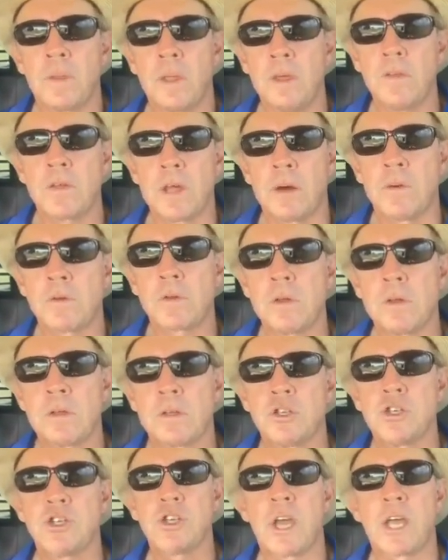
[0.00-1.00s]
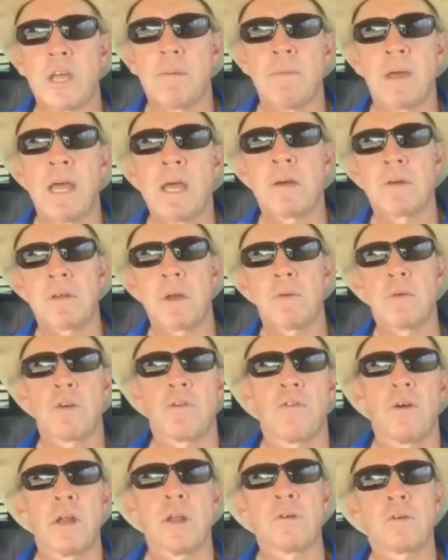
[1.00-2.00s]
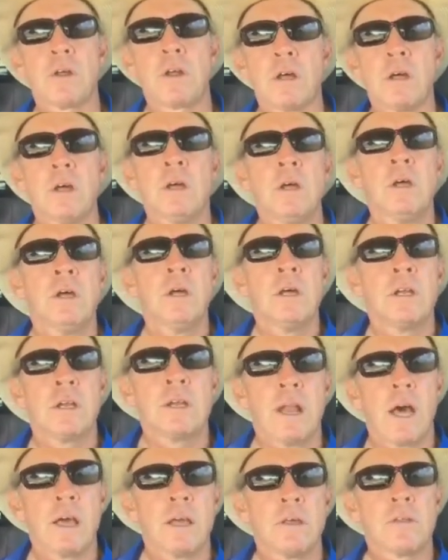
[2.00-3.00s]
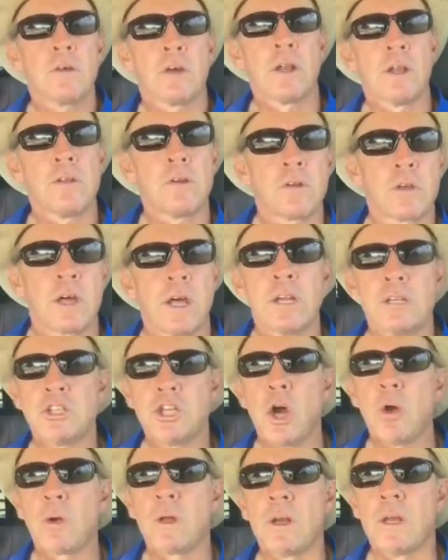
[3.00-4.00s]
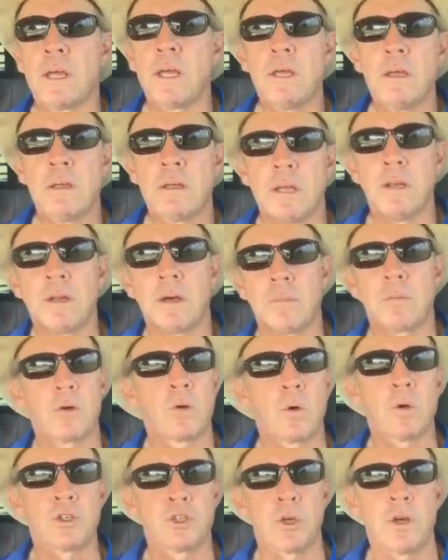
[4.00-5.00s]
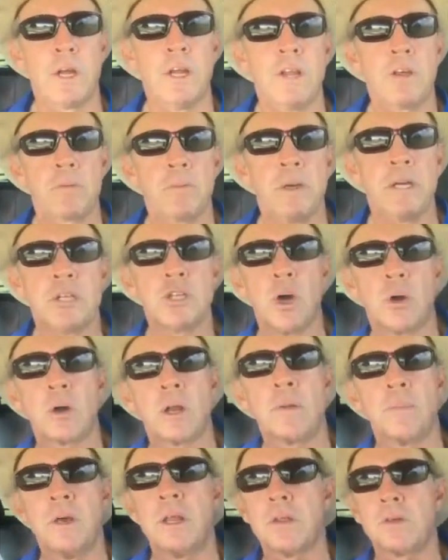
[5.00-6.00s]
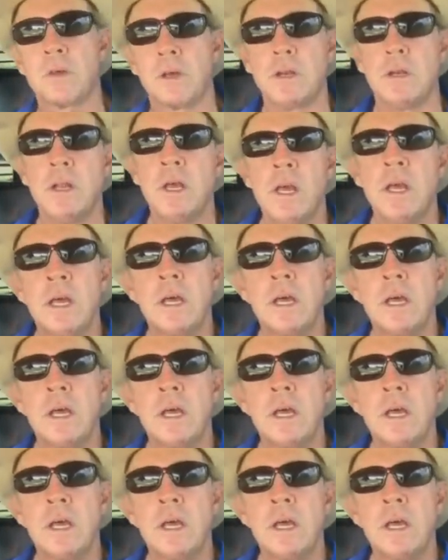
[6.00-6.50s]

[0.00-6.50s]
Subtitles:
He said, I was just shaking my head because I was afraid I was going to, he said, I just kind of jokingly, and I'm of course sure he just meant jokingly, but he said,